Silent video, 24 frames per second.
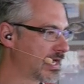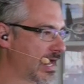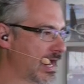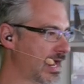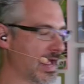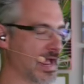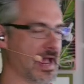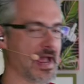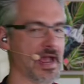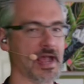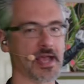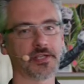
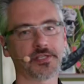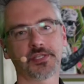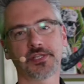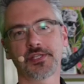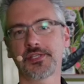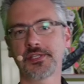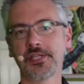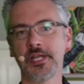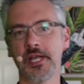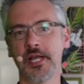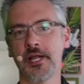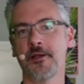
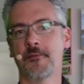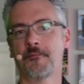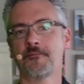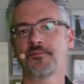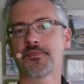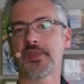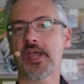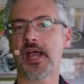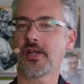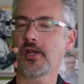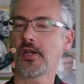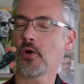asks,
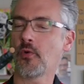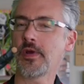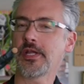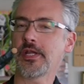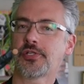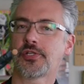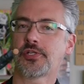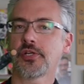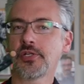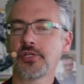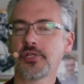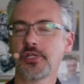I know we
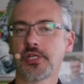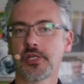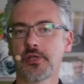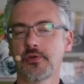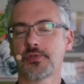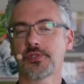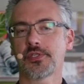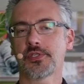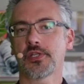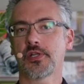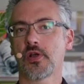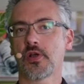shouldn't
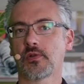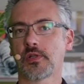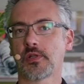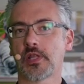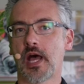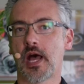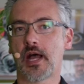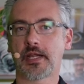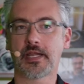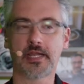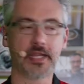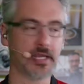use the no
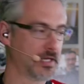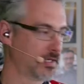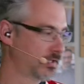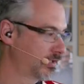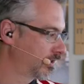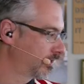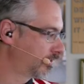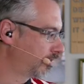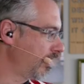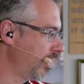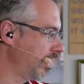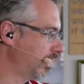lock hint.
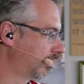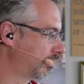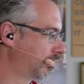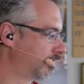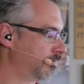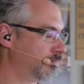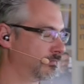Great.